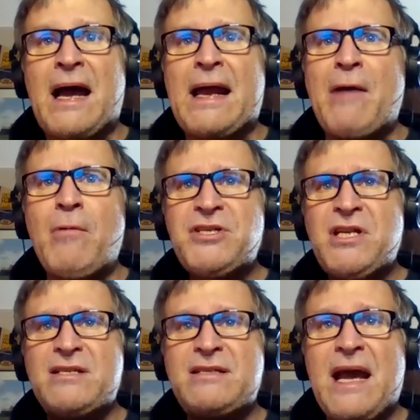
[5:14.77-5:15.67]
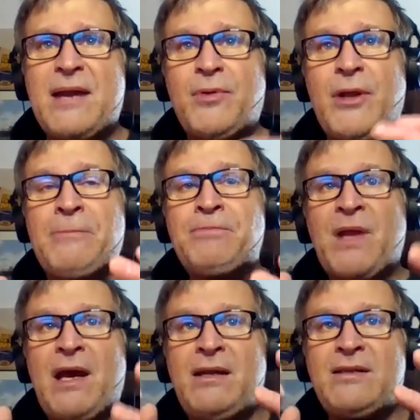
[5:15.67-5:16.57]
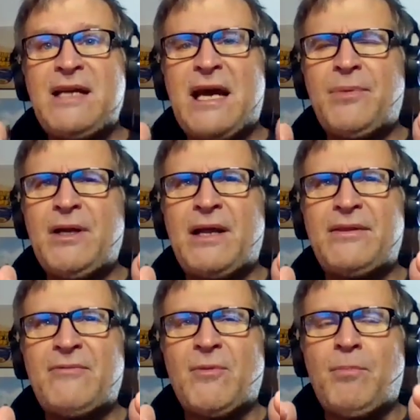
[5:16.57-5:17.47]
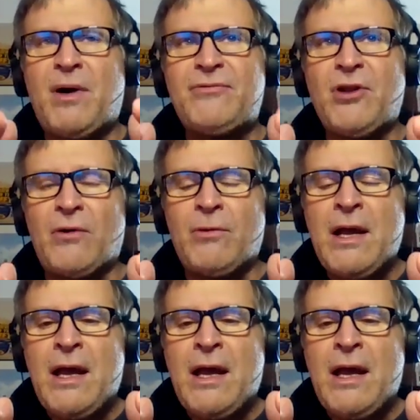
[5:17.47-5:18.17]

I, I watched yeah. his dad play, and his dad played, I think, for Buffalo